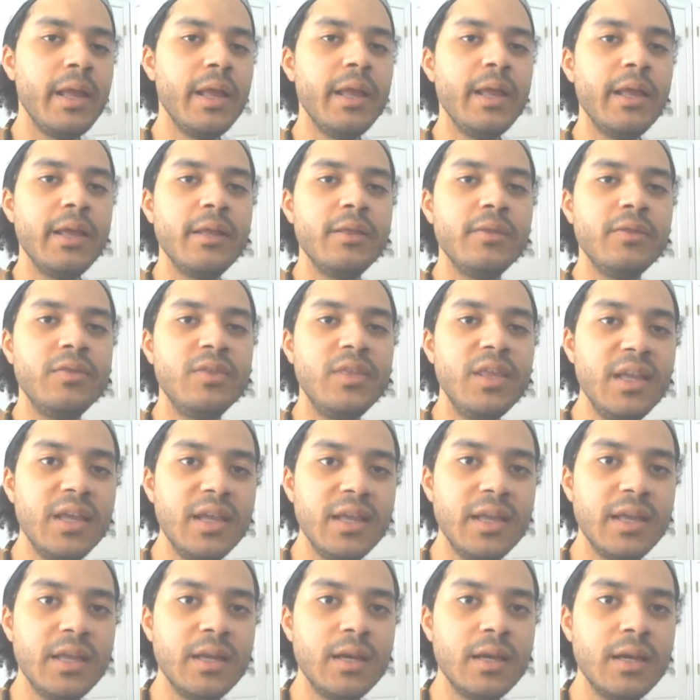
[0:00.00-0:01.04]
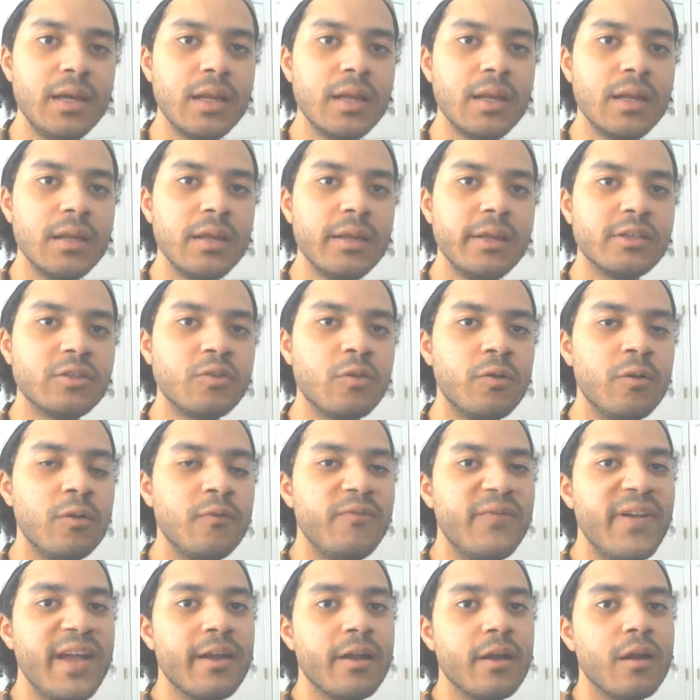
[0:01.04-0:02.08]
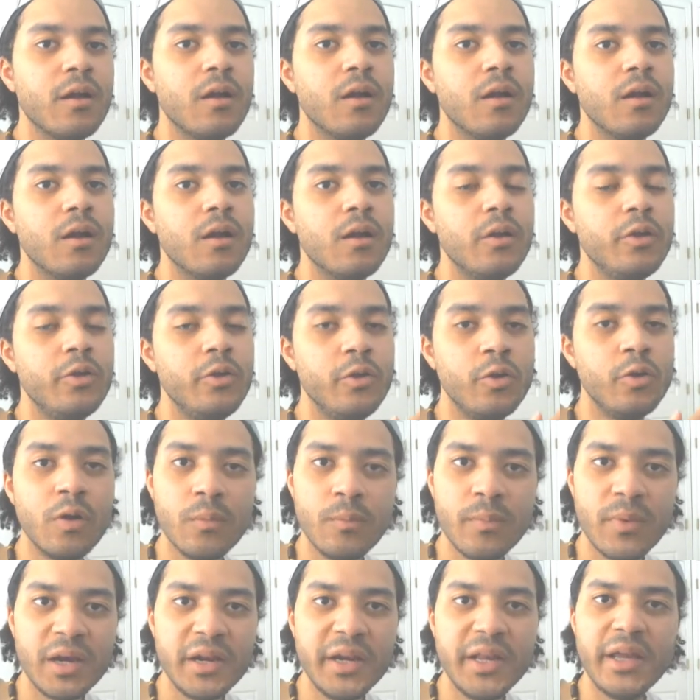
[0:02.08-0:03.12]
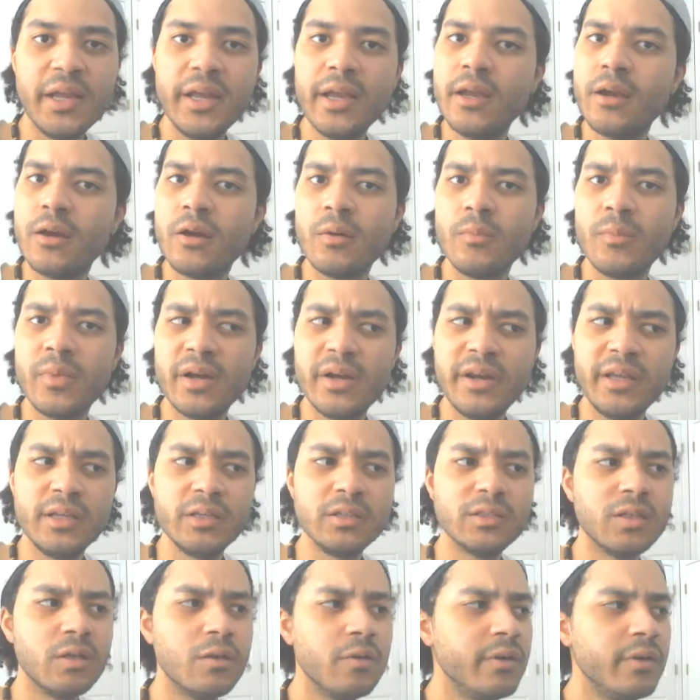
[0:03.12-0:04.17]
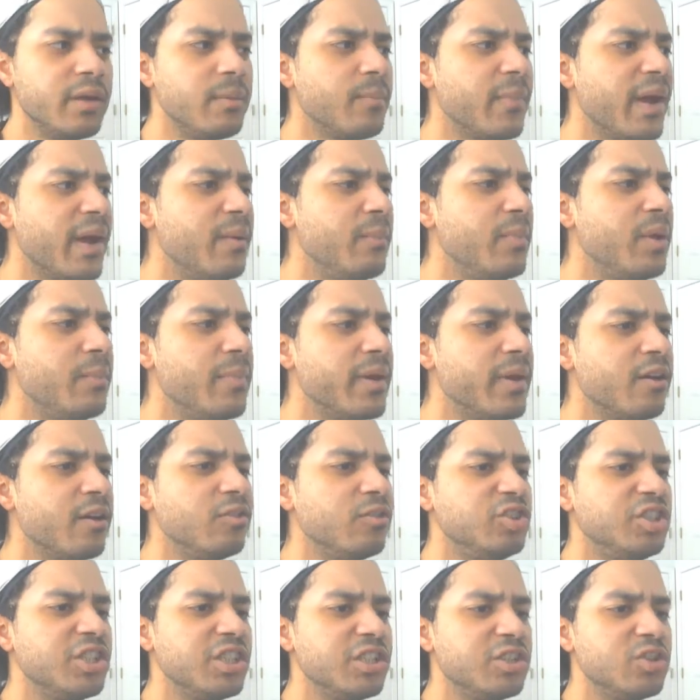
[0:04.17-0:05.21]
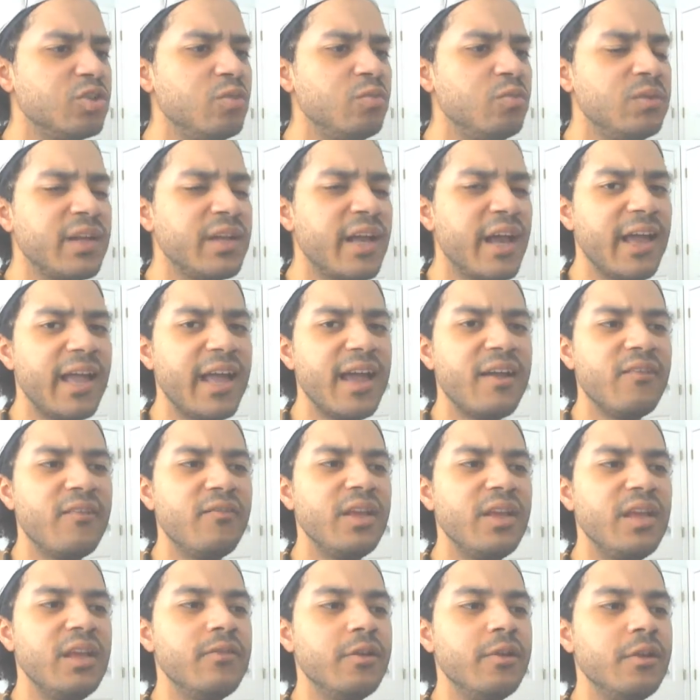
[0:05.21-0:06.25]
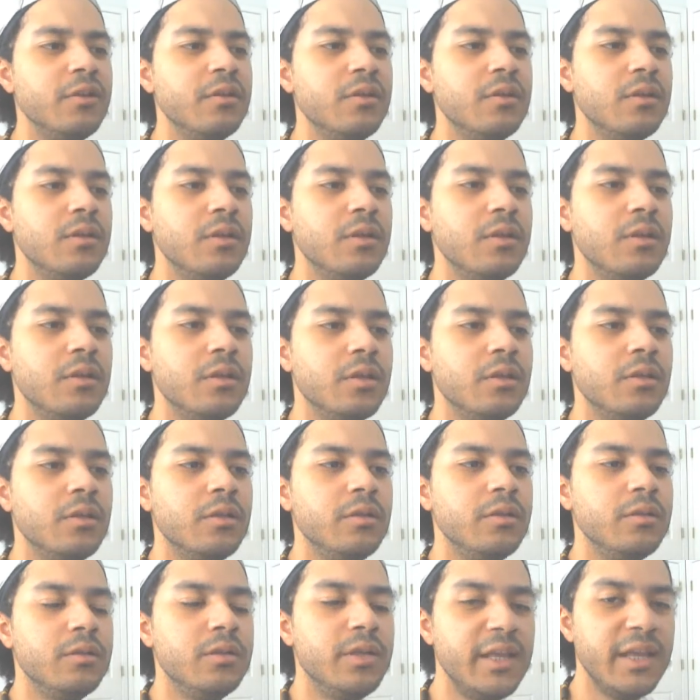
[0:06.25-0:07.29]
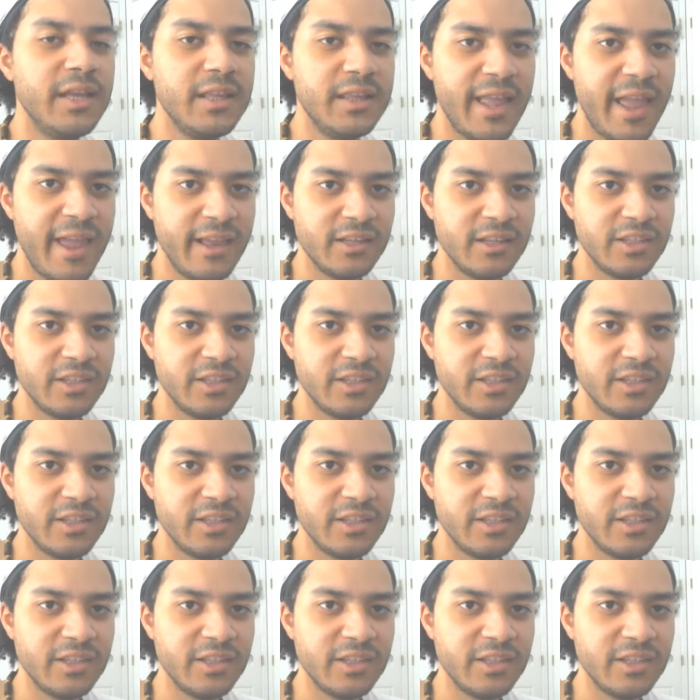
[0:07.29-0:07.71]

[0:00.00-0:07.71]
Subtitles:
And then it's going to affect your money and her money. So it might be better just to not have even did that.